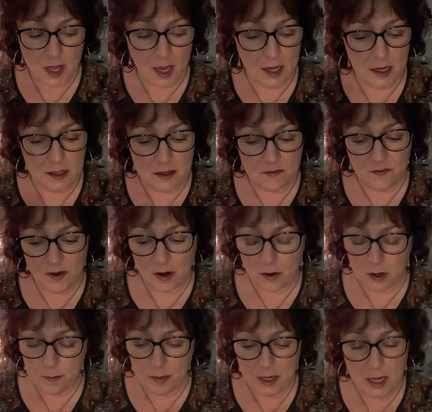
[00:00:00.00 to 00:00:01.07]
and in the
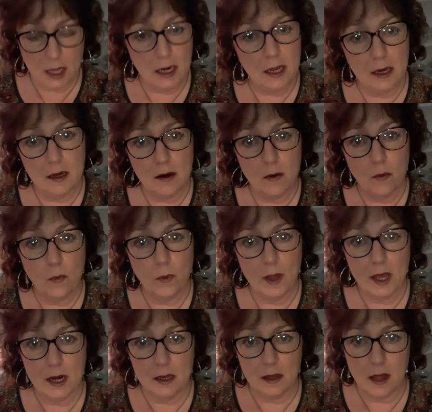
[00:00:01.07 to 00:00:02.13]
very beginning, we
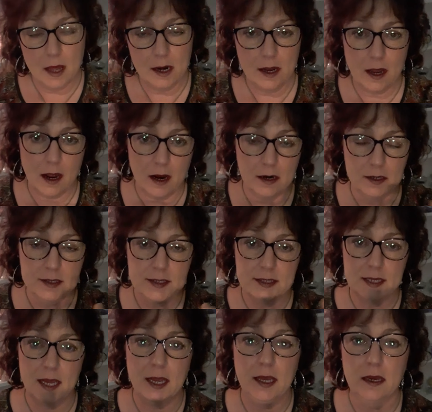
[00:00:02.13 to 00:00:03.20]
got a lot of cards
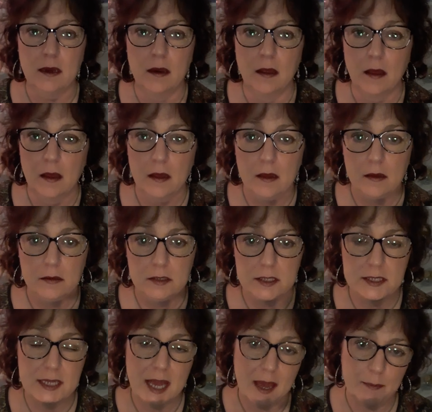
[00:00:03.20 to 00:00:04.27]
saying to
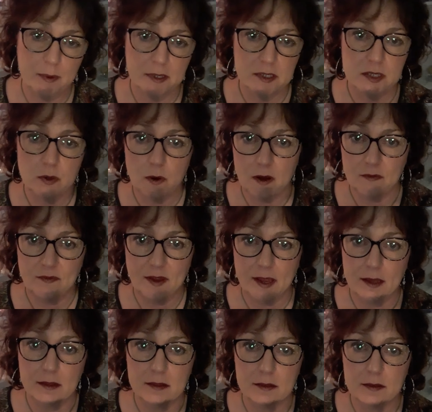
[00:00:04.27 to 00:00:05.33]
tap into our
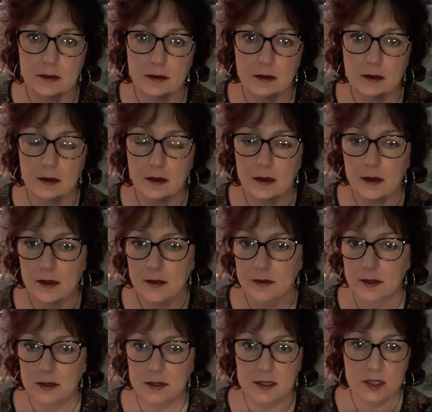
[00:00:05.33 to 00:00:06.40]
faith.
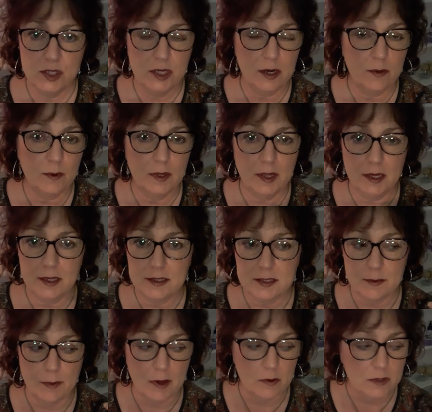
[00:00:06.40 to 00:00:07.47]
That this year really is
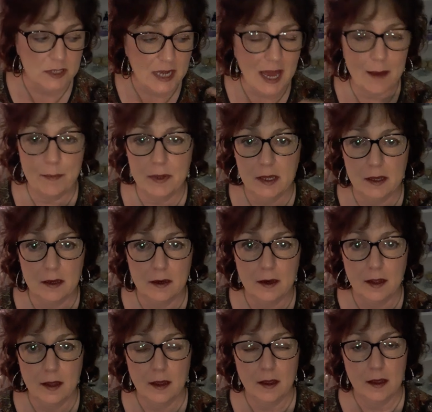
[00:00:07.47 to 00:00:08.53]
about tapping in.
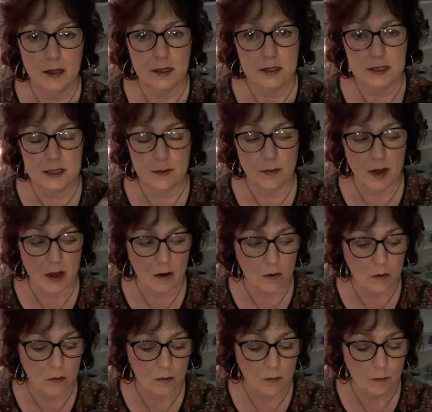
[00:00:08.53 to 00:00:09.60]
It's
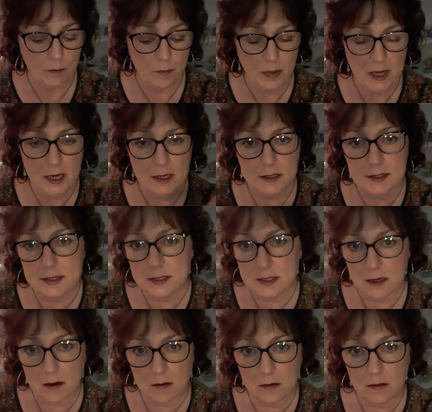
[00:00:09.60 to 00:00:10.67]
about being
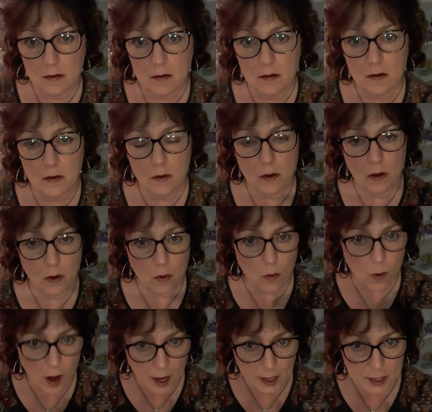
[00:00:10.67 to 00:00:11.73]
still,
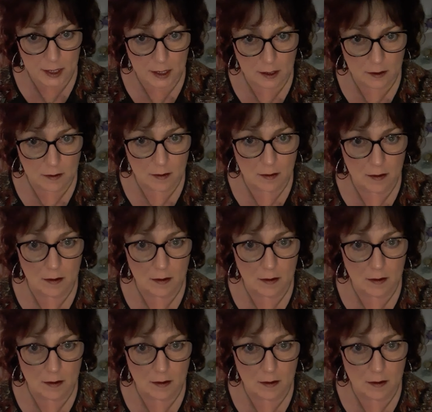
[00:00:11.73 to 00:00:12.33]
quieting,